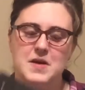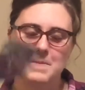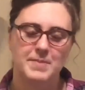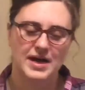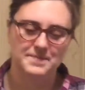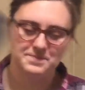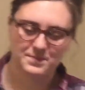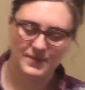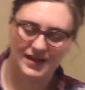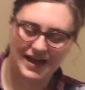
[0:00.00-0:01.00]
But
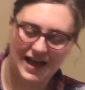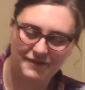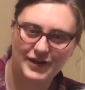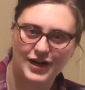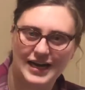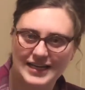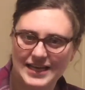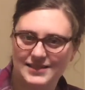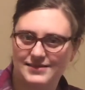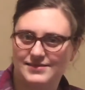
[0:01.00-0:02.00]
I figured I'd
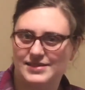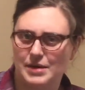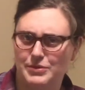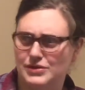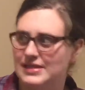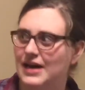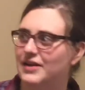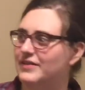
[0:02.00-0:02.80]
get some use out of